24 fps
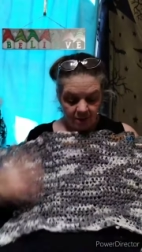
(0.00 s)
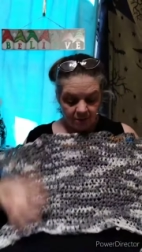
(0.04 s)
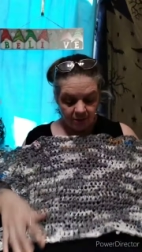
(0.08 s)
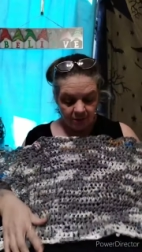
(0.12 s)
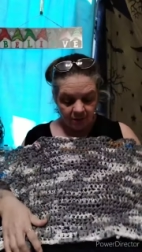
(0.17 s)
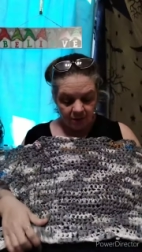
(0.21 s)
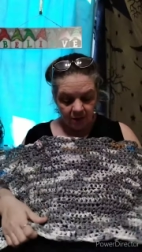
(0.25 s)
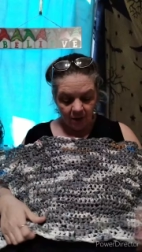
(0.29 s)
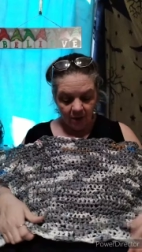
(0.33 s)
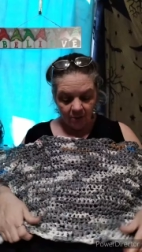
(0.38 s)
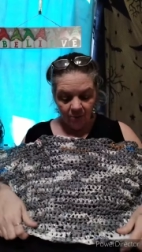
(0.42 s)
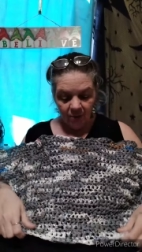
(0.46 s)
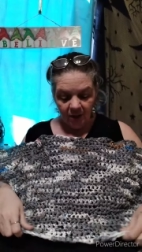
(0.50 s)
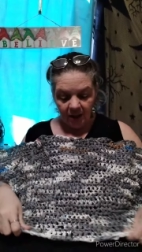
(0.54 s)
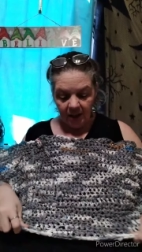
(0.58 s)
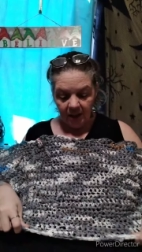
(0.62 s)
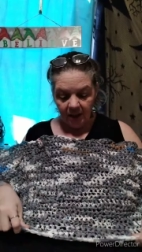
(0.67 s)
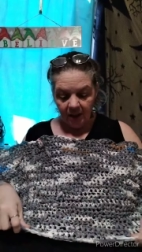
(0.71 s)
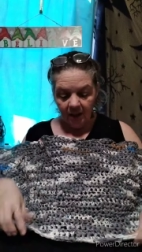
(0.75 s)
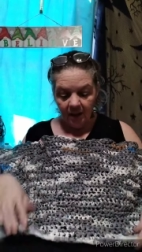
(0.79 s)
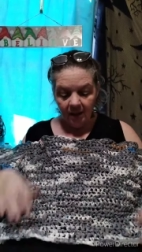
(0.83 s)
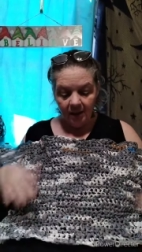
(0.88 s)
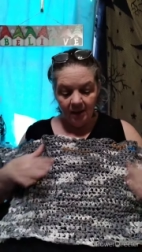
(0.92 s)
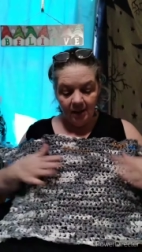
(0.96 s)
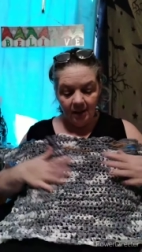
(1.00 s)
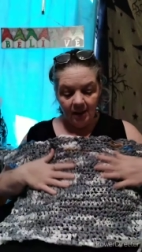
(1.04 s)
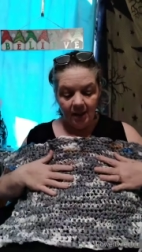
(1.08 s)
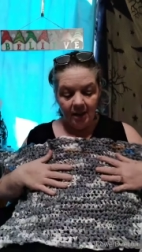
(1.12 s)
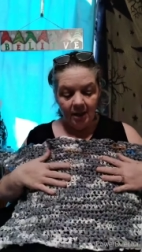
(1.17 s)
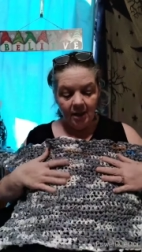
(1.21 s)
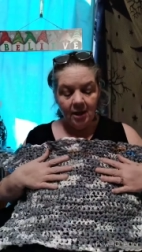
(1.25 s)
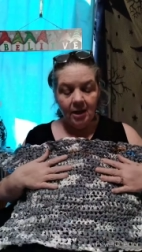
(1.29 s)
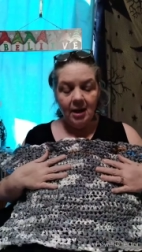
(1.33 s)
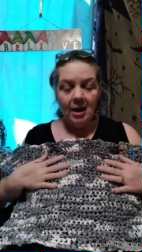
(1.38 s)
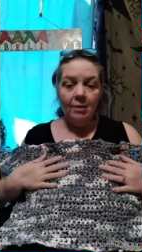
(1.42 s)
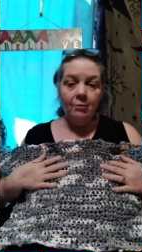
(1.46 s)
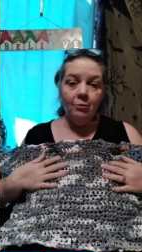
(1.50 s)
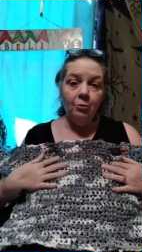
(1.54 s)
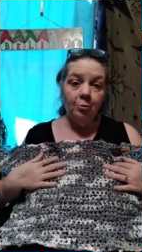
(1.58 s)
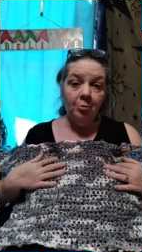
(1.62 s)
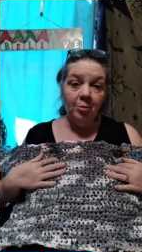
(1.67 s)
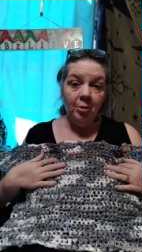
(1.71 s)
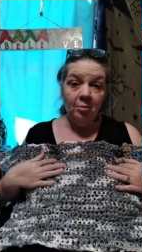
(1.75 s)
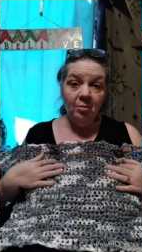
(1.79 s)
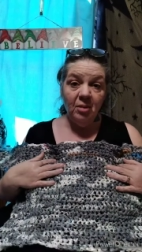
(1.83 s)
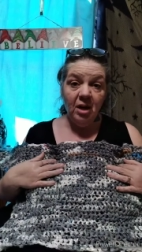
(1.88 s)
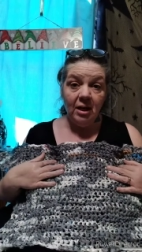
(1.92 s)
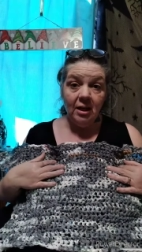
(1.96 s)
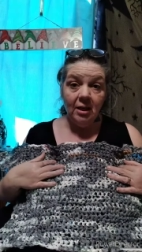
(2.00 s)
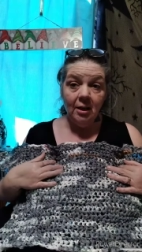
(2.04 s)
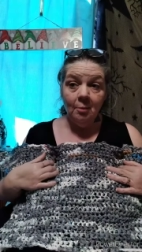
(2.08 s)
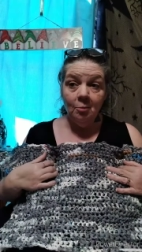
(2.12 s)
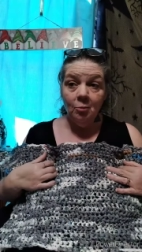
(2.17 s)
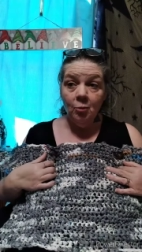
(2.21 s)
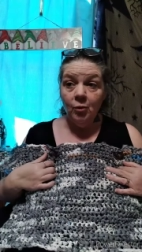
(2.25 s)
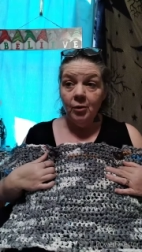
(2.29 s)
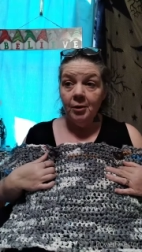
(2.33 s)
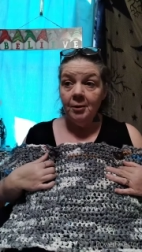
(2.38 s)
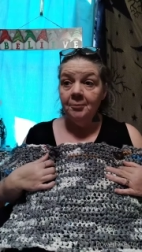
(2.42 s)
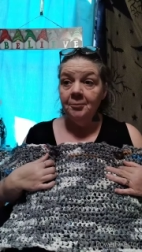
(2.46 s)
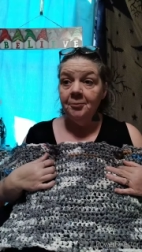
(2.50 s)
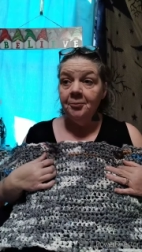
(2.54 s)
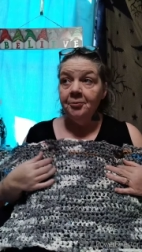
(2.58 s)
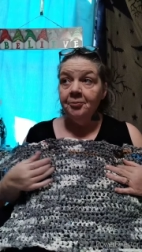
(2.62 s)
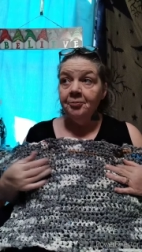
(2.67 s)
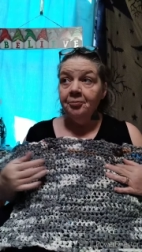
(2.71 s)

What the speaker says: start working on it again and I will be making more.